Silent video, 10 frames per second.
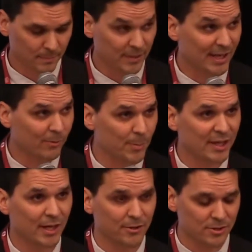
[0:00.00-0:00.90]
but that would
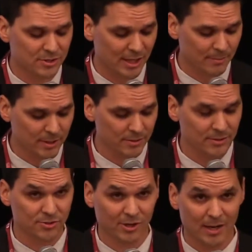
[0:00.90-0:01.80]
be an understatement to
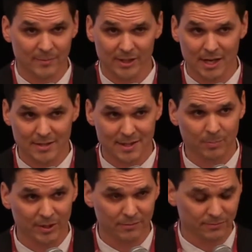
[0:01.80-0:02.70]
describe the guys that
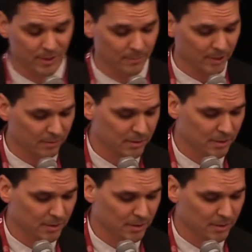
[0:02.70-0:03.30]
played in front of me.